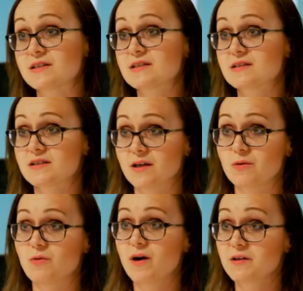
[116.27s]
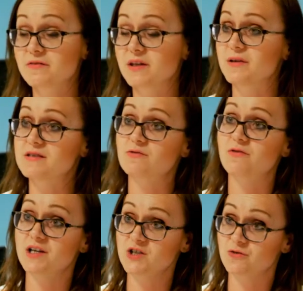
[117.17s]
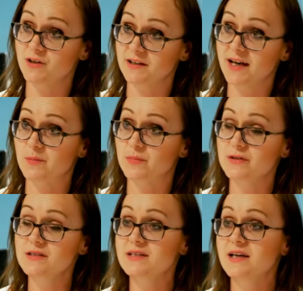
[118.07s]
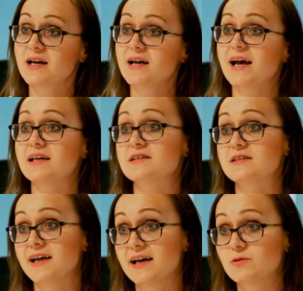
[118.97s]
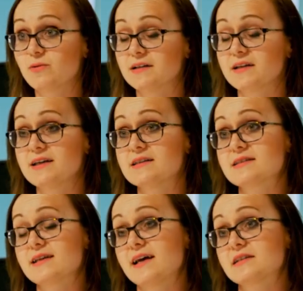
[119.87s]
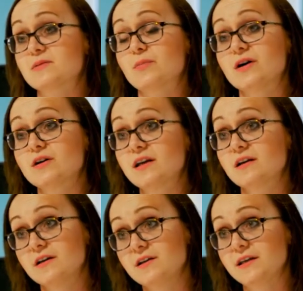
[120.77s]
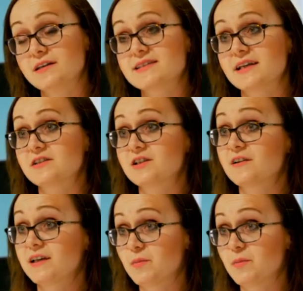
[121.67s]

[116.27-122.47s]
So one of them is Rush Green campus and the other one is at Barking Learning Centre in